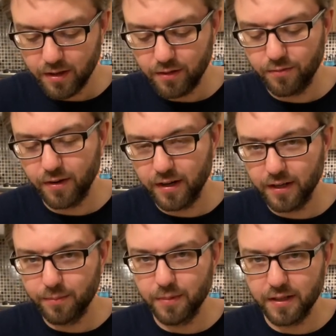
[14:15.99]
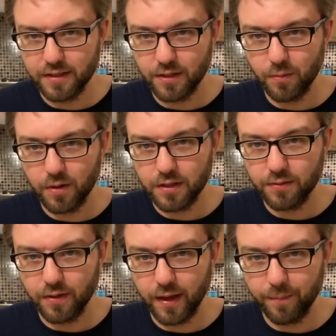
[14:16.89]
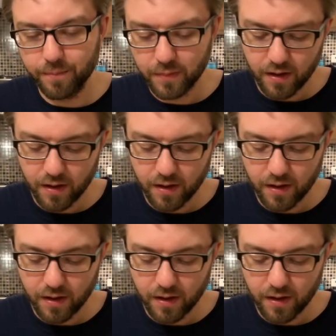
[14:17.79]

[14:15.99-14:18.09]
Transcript: They're finding a place that works for them.